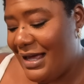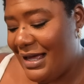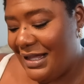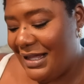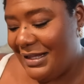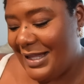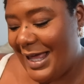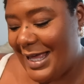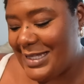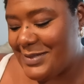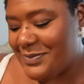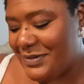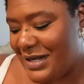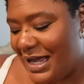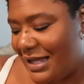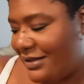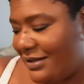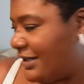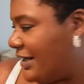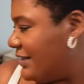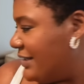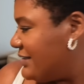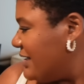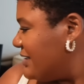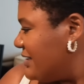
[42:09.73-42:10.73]
Last but not
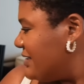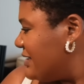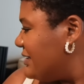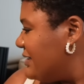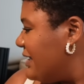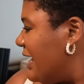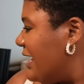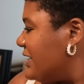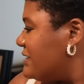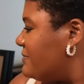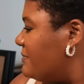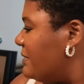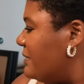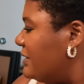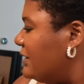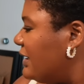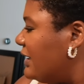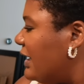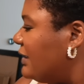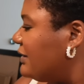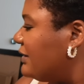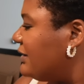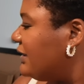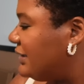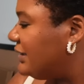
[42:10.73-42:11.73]
least, is this last but
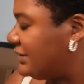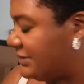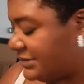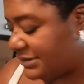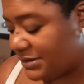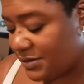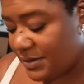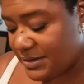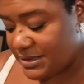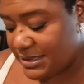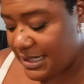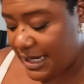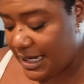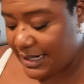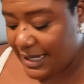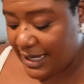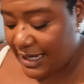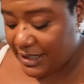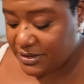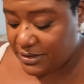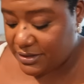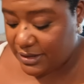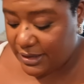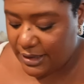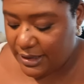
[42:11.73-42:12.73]
not least? No, it's not
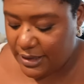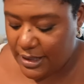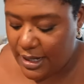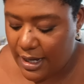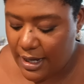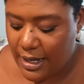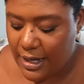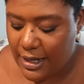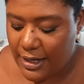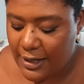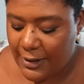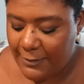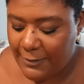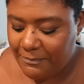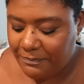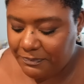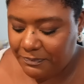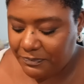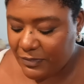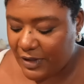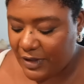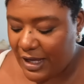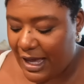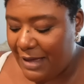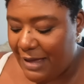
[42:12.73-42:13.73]
actually.
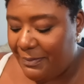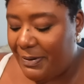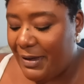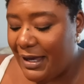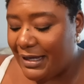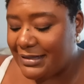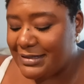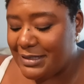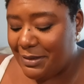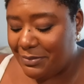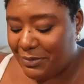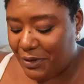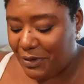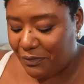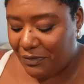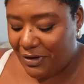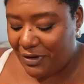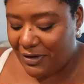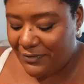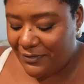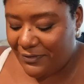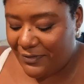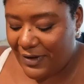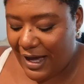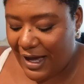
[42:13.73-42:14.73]
I picked up the
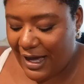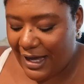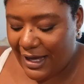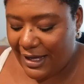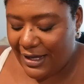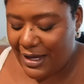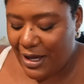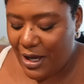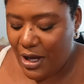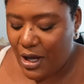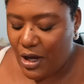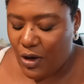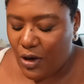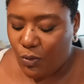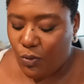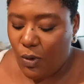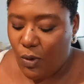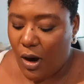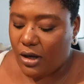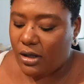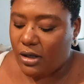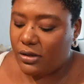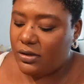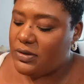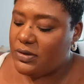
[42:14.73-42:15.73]
Refi
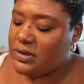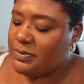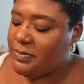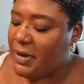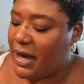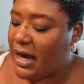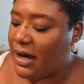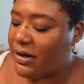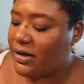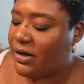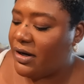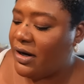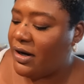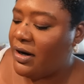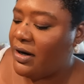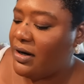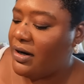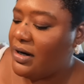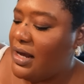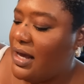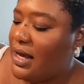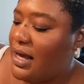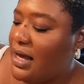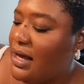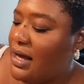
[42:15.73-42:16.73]
Waterloose
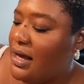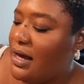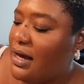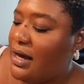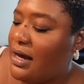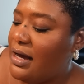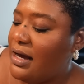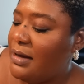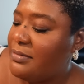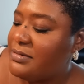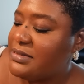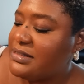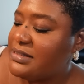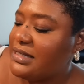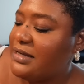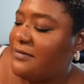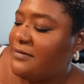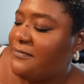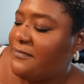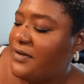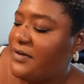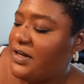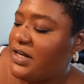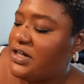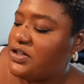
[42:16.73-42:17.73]
Powder. Skin
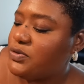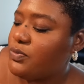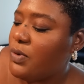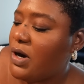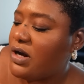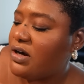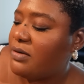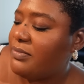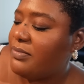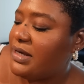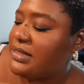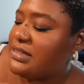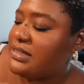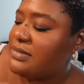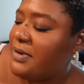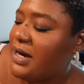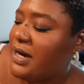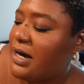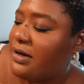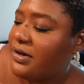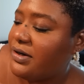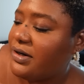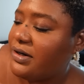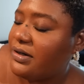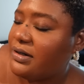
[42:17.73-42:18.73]
Finish water-based
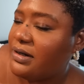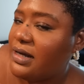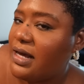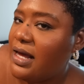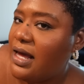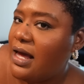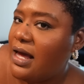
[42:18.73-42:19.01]
powder.